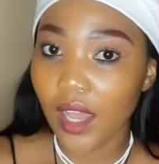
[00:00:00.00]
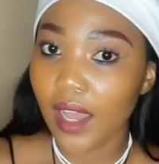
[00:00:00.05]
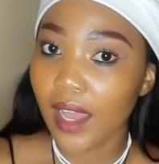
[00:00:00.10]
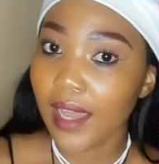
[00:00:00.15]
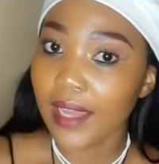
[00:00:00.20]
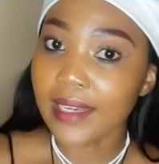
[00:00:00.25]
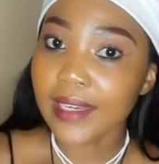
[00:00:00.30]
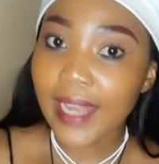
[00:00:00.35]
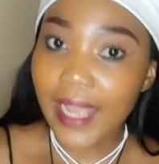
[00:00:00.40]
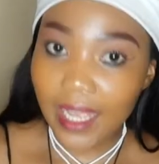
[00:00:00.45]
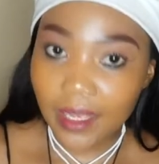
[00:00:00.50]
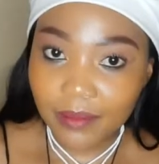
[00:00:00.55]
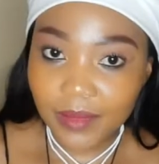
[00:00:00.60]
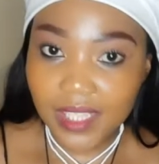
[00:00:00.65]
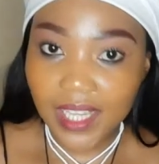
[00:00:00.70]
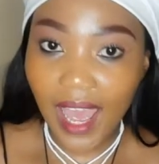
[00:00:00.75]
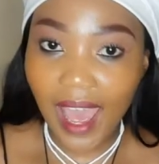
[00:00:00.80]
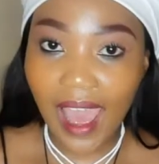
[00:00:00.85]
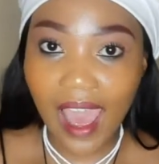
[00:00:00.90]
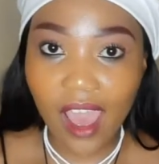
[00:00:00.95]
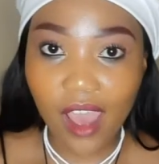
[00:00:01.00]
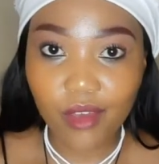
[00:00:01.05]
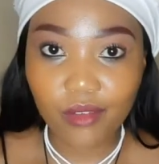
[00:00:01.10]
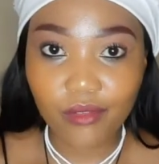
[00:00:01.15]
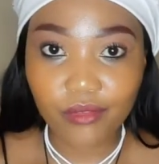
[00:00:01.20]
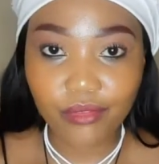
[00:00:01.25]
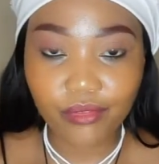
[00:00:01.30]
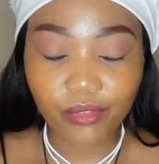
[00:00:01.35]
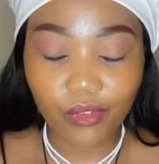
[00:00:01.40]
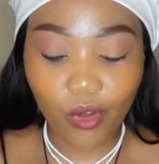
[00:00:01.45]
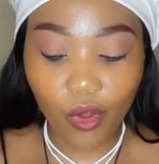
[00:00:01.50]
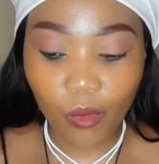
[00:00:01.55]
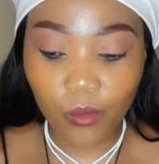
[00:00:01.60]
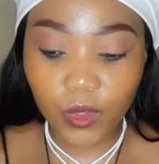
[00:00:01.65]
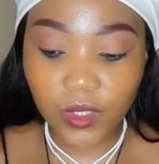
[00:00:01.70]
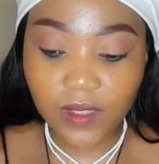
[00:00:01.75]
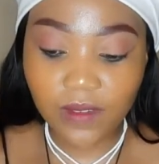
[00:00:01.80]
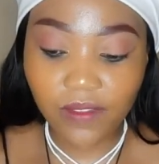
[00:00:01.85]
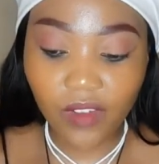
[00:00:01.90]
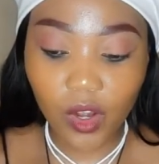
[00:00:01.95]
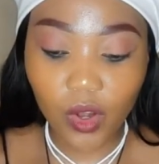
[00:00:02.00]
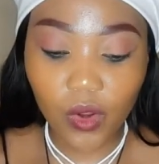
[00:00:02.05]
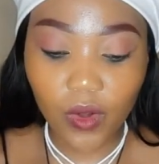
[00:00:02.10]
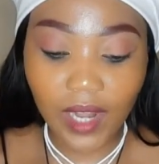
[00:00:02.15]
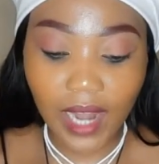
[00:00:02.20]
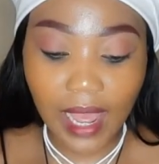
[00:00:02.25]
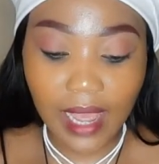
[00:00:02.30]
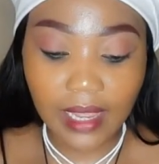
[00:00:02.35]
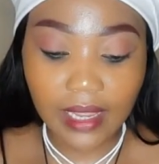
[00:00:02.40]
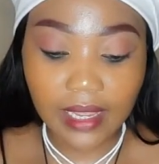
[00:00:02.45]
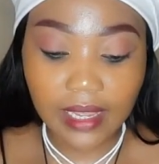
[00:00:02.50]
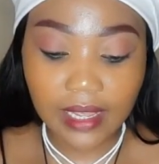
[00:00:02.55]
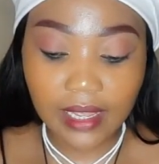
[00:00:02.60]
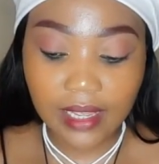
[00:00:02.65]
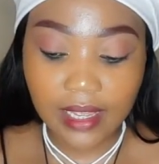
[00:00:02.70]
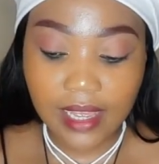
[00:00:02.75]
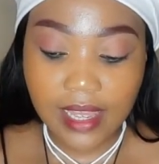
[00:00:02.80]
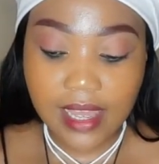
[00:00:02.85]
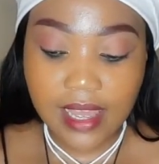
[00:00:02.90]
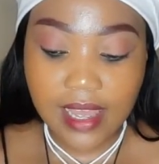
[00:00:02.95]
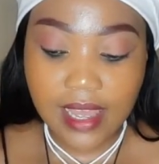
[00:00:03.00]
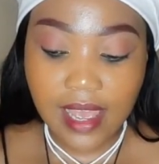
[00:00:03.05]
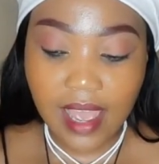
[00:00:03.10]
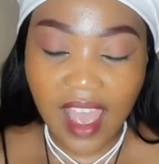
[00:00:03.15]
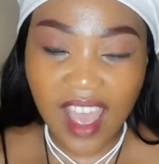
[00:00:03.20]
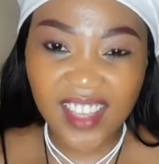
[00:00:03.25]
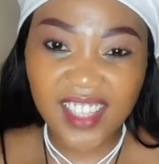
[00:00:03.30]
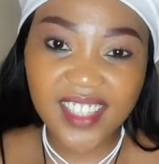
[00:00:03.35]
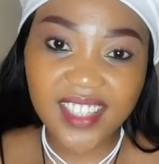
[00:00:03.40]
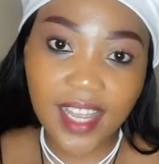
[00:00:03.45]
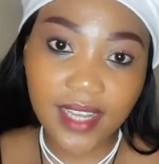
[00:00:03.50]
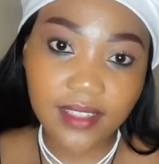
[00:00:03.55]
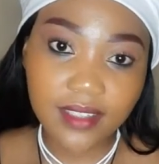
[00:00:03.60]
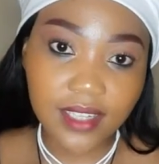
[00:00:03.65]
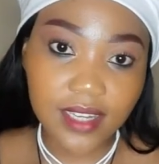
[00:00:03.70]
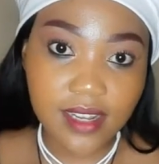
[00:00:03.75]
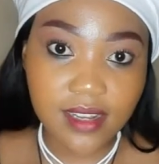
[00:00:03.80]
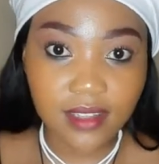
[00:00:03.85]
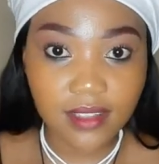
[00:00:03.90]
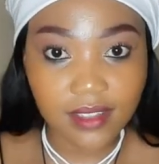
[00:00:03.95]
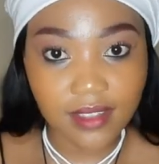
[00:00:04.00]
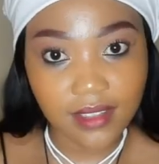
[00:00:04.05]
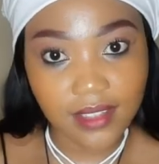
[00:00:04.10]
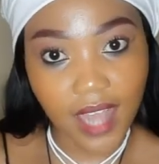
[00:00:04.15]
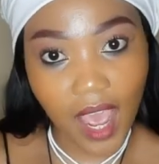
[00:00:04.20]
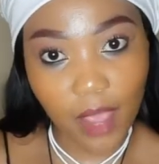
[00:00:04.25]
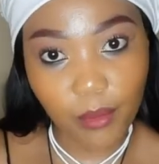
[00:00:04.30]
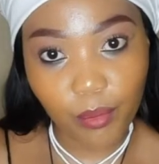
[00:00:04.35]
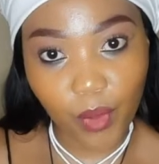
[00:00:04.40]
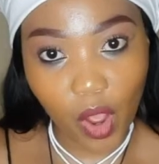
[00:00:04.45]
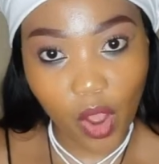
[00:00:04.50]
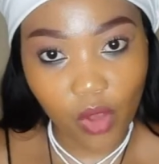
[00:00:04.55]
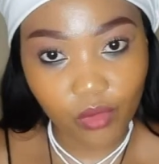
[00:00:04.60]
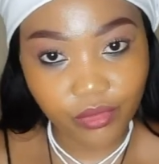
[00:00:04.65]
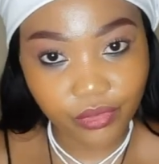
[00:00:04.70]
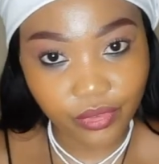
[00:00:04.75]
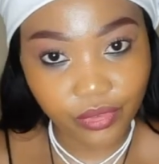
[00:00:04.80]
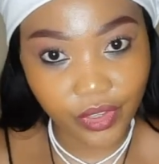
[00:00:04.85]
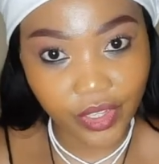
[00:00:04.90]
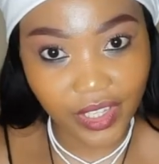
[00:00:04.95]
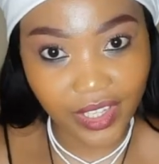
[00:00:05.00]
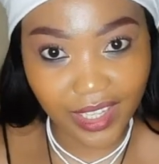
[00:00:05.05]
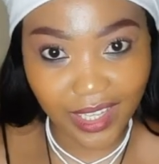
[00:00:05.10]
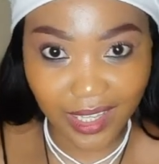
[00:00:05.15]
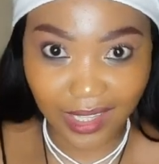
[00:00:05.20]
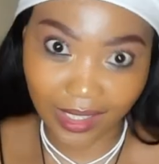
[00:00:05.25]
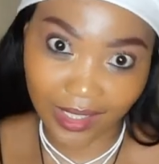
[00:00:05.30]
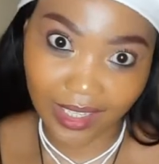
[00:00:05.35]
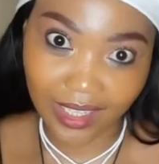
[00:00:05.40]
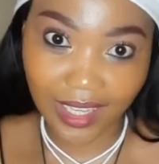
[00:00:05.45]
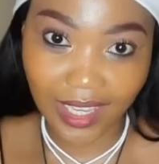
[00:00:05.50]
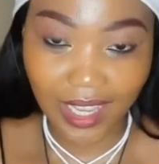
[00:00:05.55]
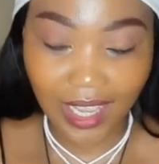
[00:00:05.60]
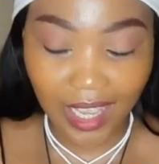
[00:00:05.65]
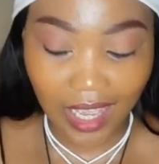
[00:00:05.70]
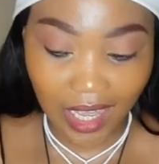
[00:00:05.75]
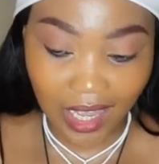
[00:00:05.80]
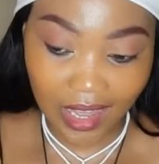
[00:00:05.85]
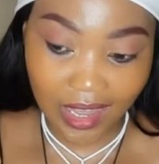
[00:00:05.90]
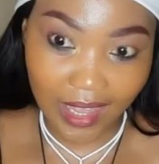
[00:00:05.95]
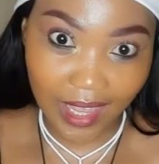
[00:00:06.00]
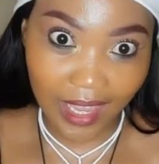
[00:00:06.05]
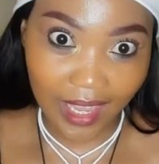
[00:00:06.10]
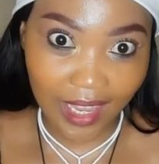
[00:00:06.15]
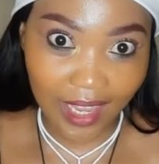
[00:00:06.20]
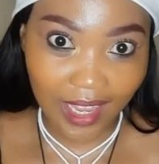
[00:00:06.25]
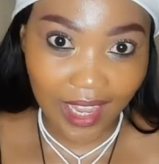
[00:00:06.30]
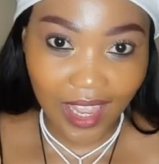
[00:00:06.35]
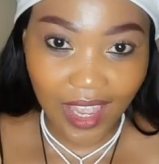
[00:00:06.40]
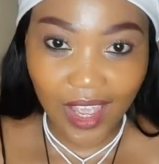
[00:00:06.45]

names have almost follow like a sentence type of thing.